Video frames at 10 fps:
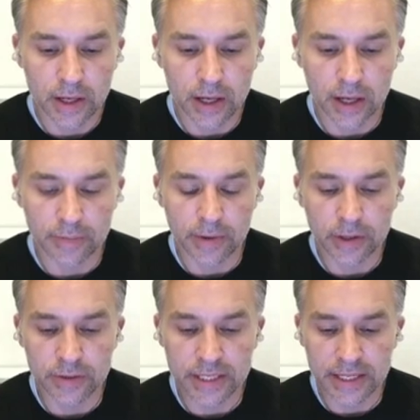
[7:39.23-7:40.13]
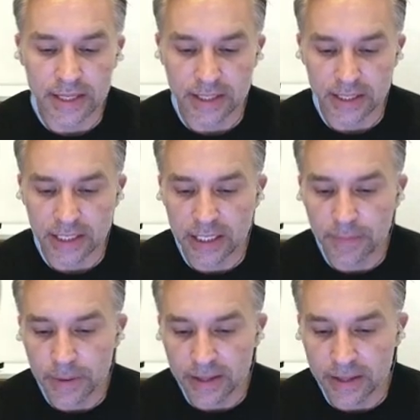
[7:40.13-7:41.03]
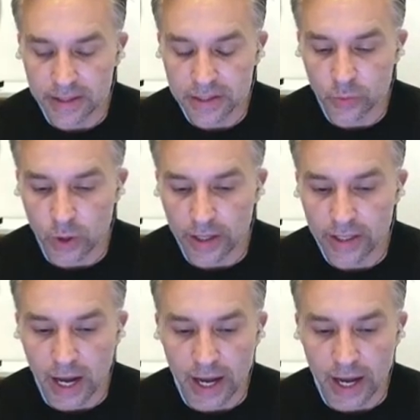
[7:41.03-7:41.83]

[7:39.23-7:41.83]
um, using the keeping this one,